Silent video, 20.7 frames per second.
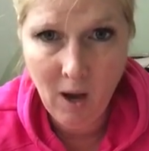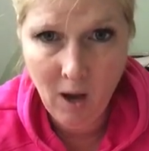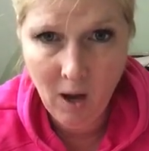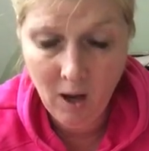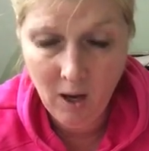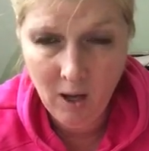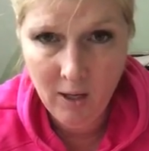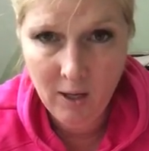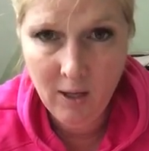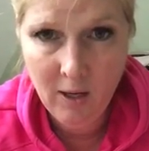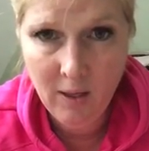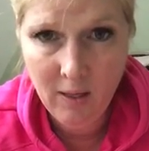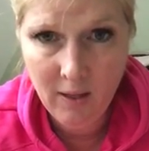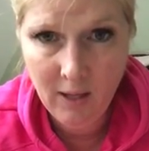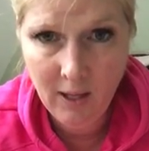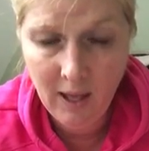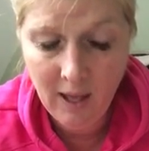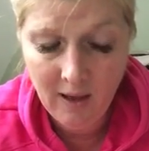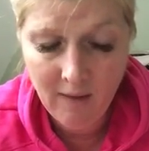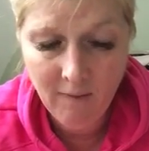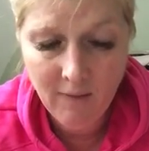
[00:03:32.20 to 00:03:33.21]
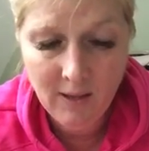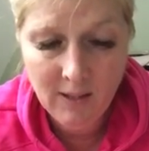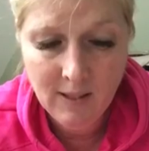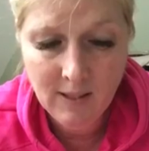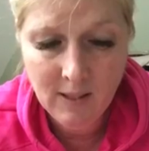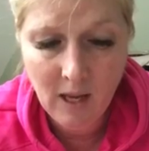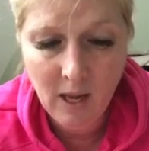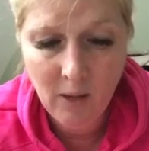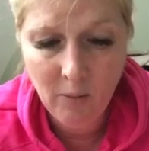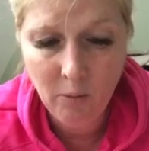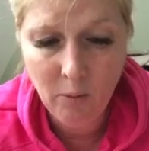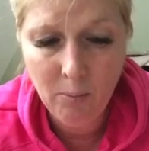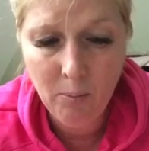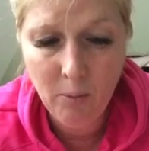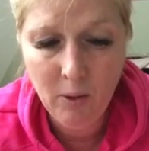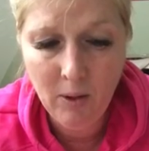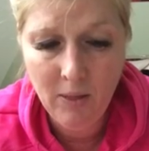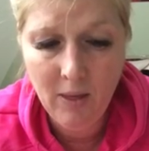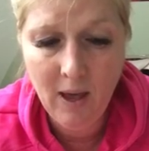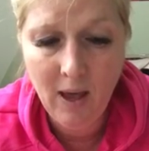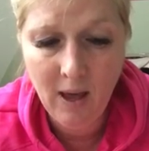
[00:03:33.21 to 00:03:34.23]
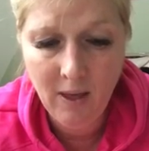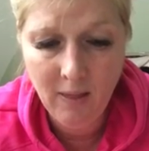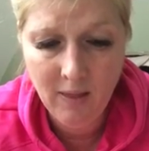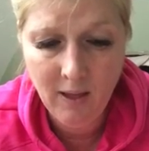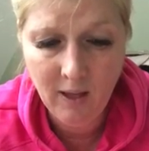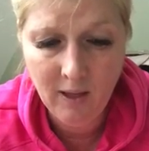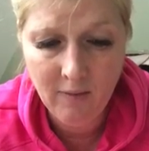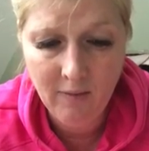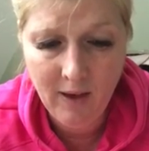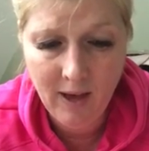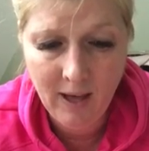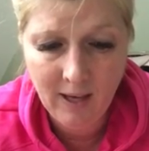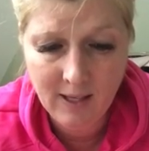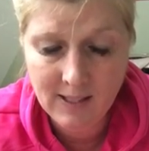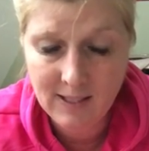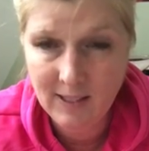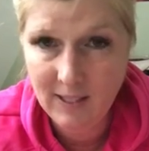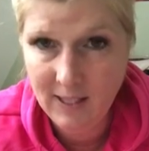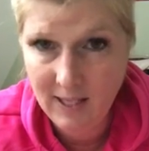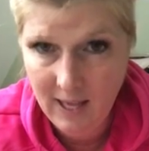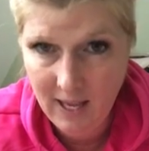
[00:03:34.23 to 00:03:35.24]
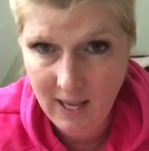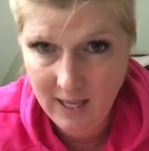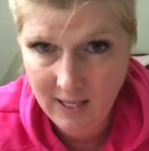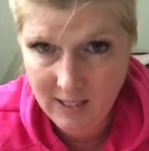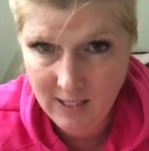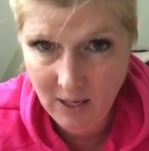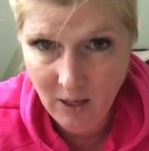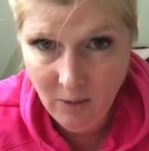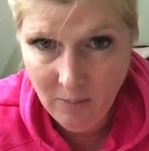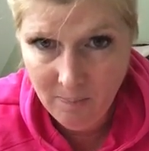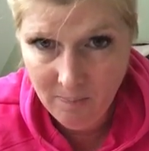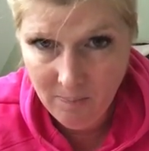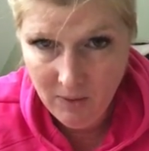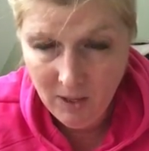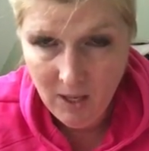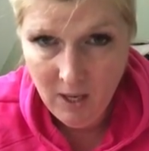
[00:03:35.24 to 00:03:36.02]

On the Canvas, I will put the Ethic of Excellence handout.